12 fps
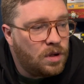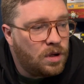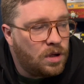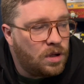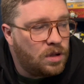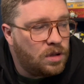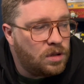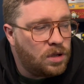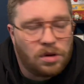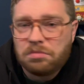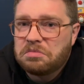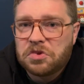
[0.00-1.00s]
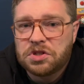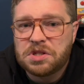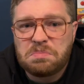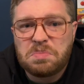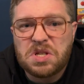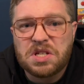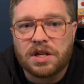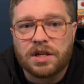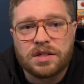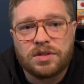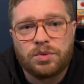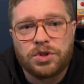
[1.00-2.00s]
there's some
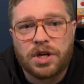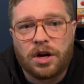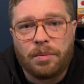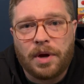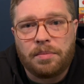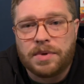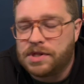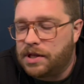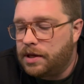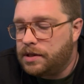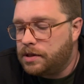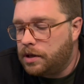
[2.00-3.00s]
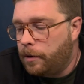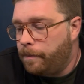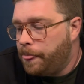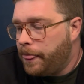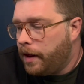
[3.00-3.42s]
busyness, which I don't mind busyness. So